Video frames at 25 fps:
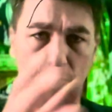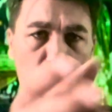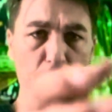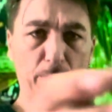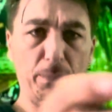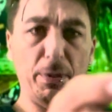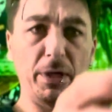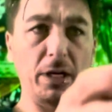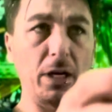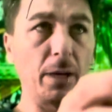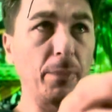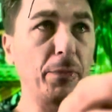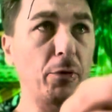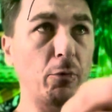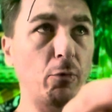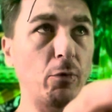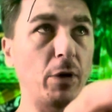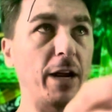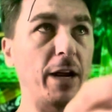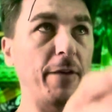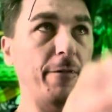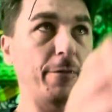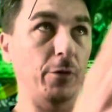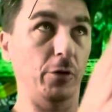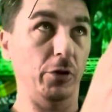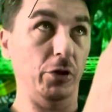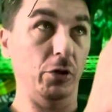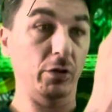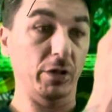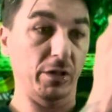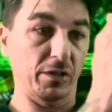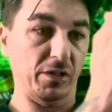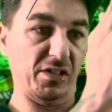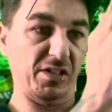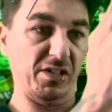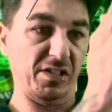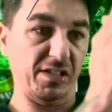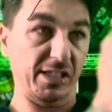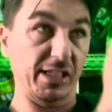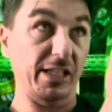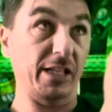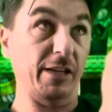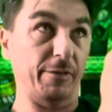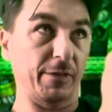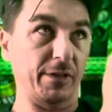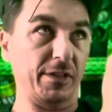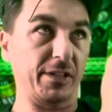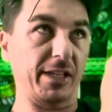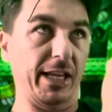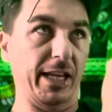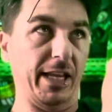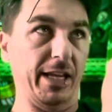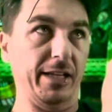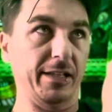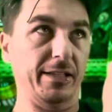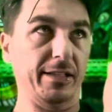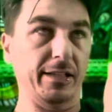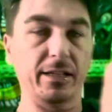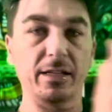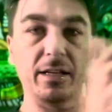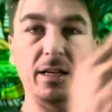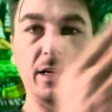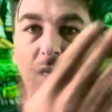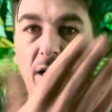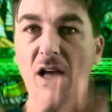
you pick up the rifle, you can see if it's canted.